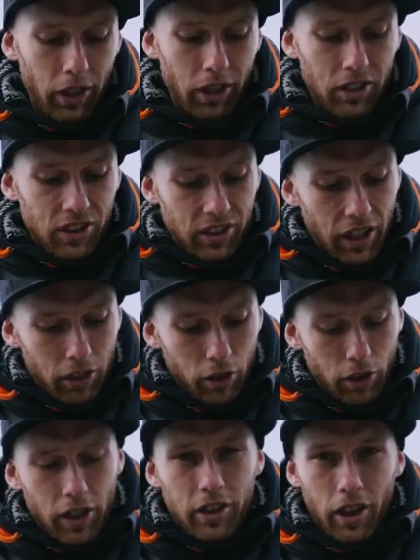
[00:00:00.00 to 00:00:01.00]
I can stand
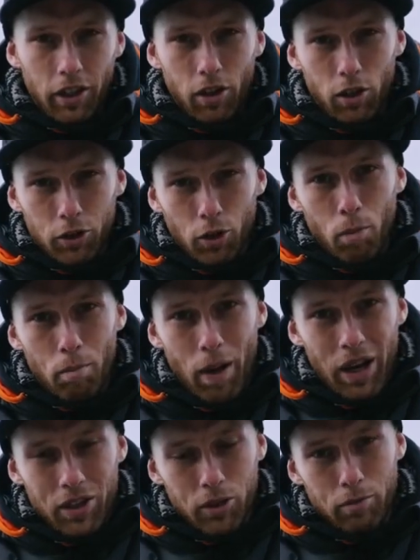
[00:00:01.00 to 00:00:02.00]
on it and also
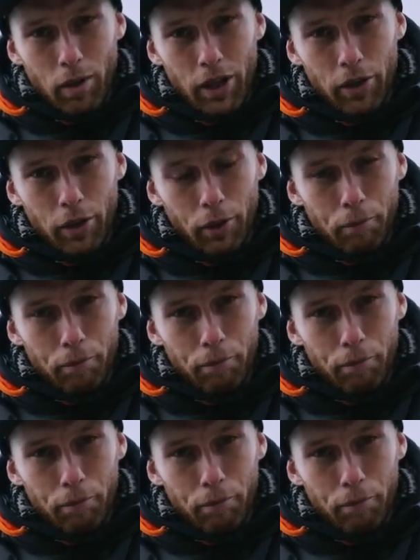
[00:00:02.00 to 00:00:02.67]
balance better.